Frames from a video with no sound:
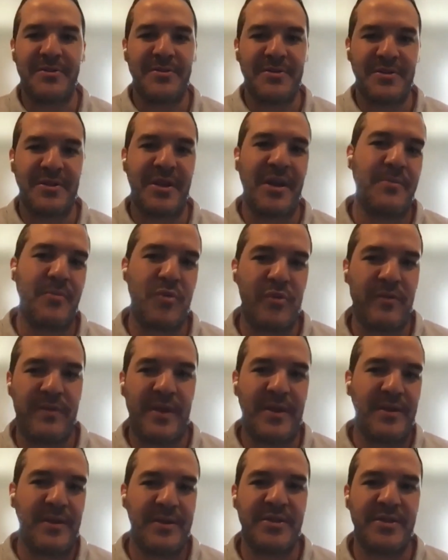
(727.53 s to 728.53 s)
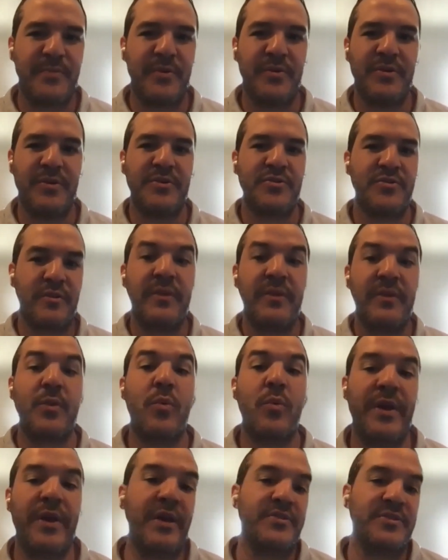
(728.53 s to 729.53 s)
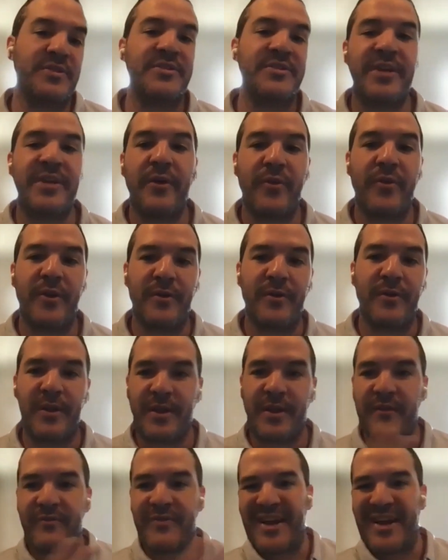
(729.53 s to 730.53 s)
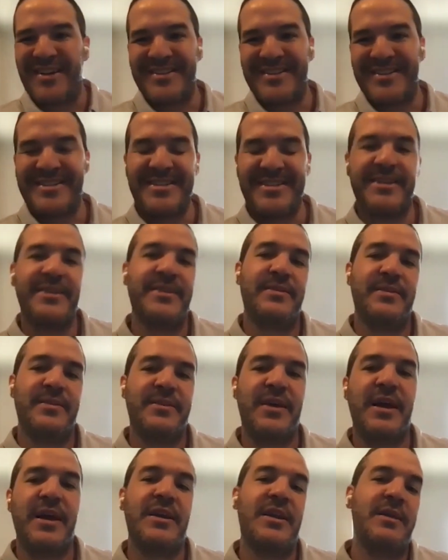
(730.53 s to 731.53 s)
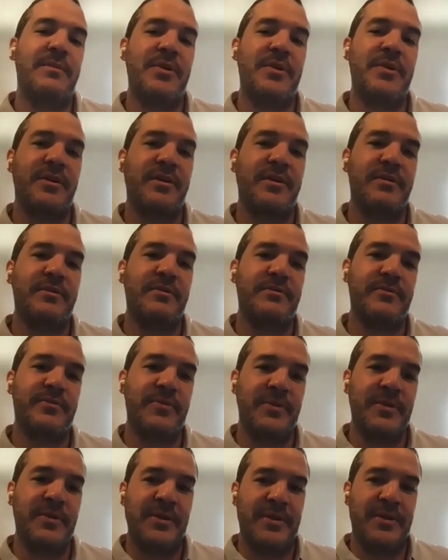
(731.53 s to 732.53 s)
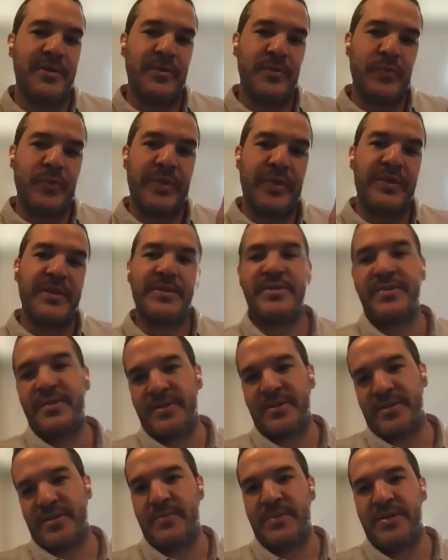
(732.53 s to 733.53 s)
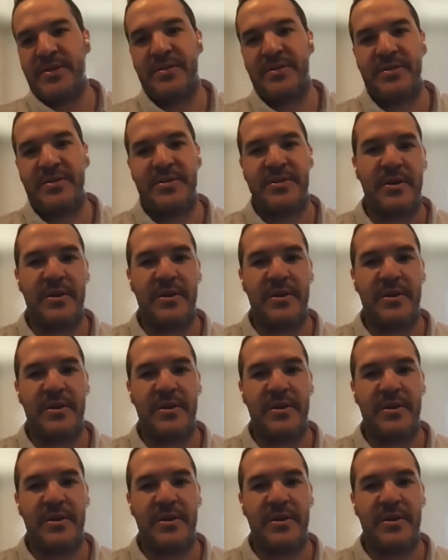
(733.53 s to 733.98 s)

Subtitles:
It was kind of more of that experiential of like, what else is out there? Like, I've kind of seen the dynamic of what this system is.